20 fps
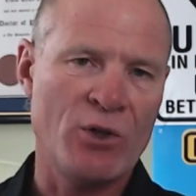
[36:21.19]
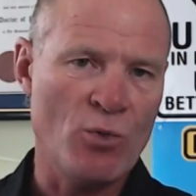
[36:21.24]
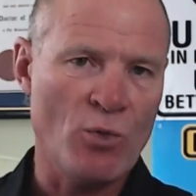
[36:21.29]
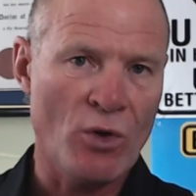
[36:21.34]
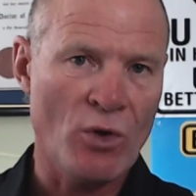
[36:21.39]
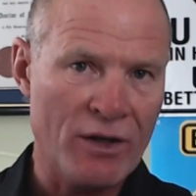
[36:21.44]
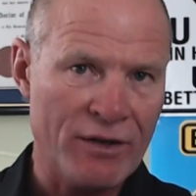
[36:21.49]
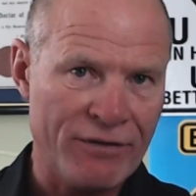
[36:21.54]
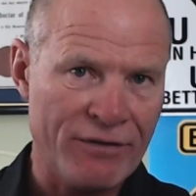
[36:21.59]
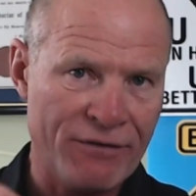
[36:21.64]
You
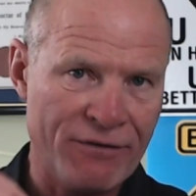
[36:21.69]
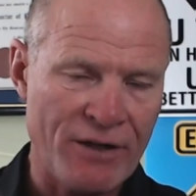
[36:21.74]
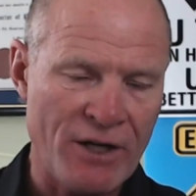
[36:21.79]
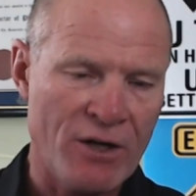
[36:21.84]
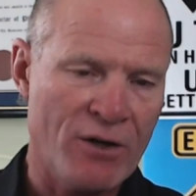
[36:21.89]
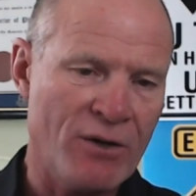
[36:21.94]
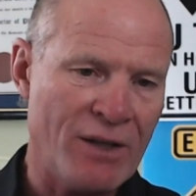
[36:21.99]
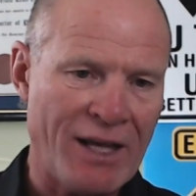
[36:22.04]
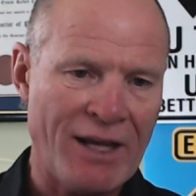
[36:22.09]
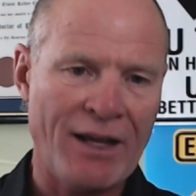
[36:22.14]
want to
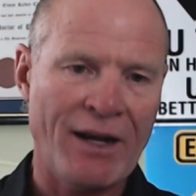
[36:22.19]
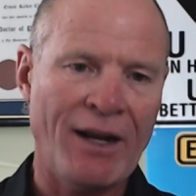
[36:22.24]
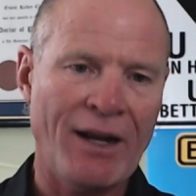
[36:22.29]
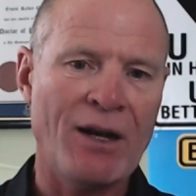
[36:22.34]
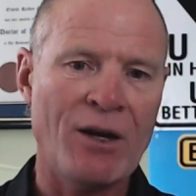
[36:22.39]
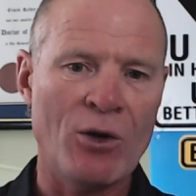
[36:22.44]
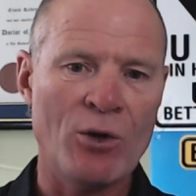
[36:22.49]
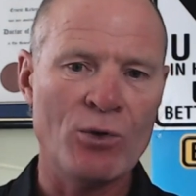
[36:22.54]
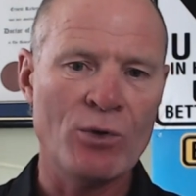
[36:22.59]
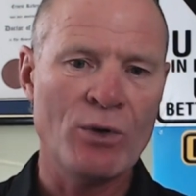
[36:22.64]
figure that
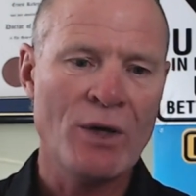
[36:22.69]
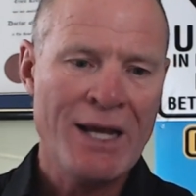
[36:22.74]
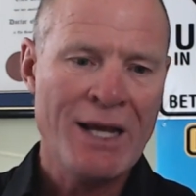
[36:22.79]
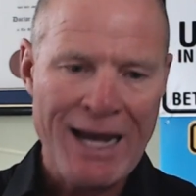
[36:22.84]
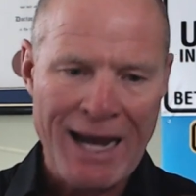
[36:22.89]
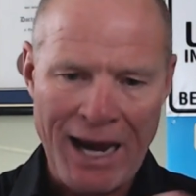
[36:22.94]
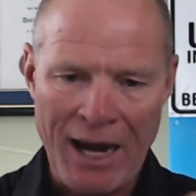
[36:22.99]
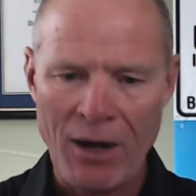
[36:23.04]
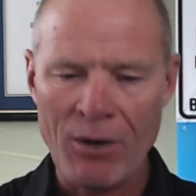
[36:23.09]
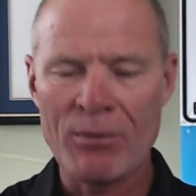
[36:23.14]
out,
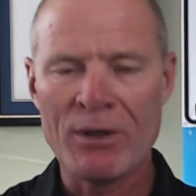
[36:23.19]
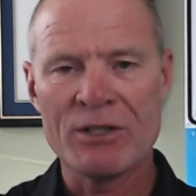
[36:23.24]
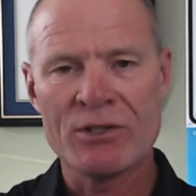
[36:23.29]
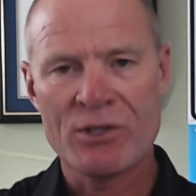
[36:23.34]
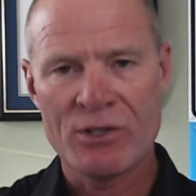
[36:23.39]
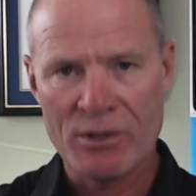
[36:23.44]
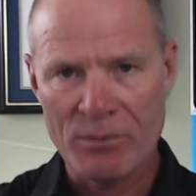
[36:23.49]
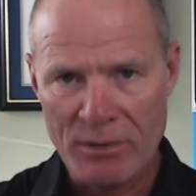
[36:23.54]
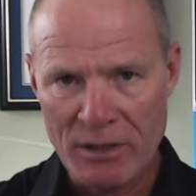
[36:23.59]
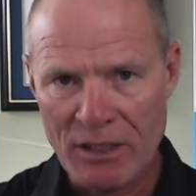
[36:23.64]
how
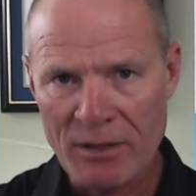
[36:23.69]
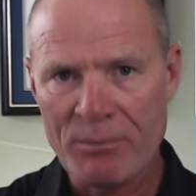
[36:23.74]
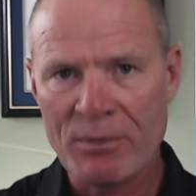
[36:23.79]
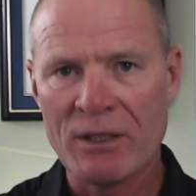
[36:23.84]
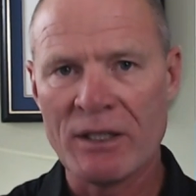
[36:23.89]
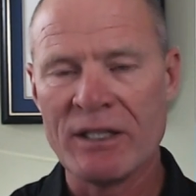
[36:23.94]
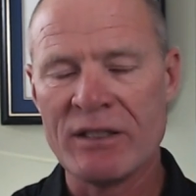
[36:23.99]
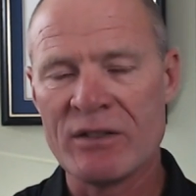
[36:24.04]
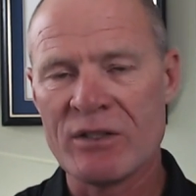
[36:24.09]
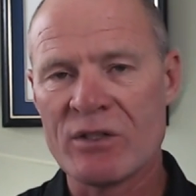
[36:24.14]
much to
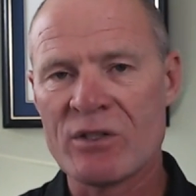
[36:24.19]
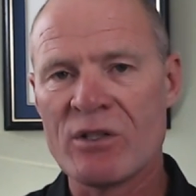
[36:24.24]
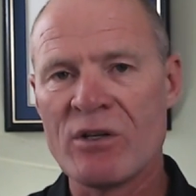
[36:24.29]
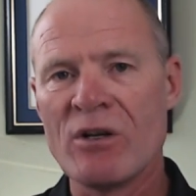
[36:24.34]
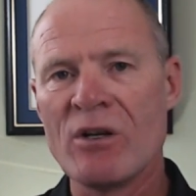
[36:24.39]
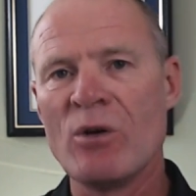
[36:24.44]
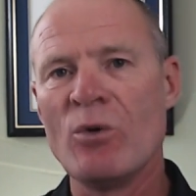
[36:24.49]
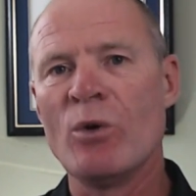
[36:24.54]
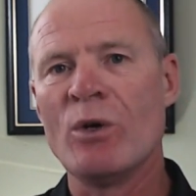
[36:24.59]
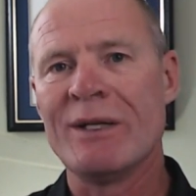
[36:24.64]
manipulate the
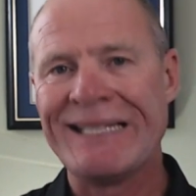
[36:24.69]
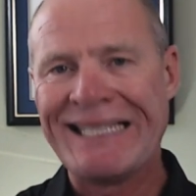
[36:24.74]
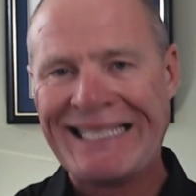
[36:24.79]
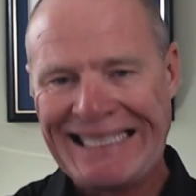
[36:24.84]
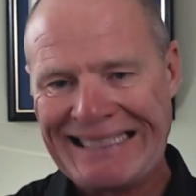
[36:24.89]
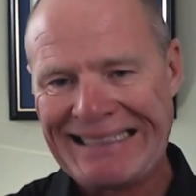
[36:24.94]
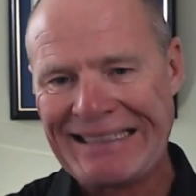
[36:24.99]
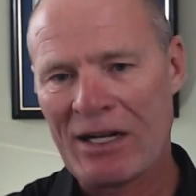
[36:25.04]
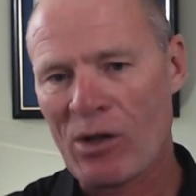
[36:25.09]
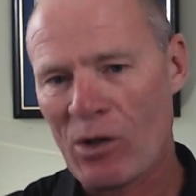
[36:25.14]
steering wheel
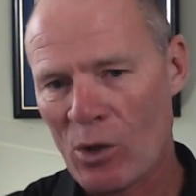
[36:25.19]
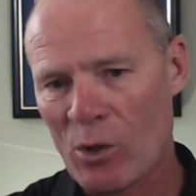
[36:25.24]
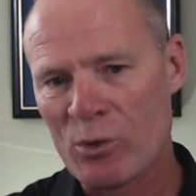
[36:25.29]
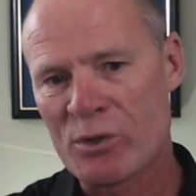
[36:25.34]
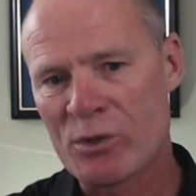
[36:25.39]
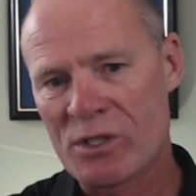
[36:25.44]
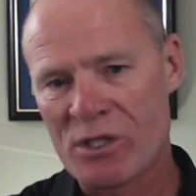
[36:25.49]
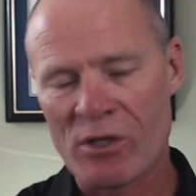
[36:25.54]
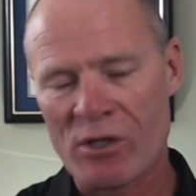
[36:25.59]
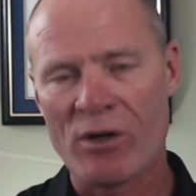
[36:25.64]
in a
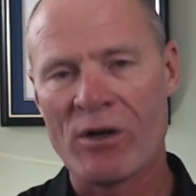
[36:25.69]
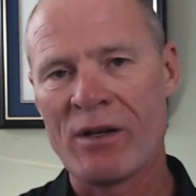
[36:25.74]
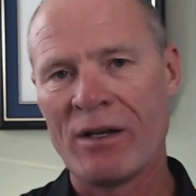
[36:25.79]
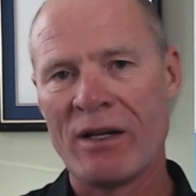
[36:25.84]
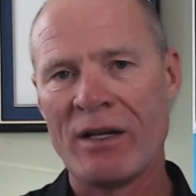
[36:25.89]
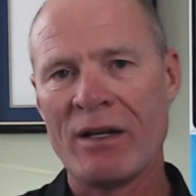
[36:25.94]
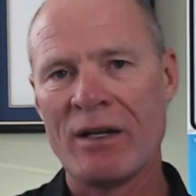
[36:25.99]
closed circuit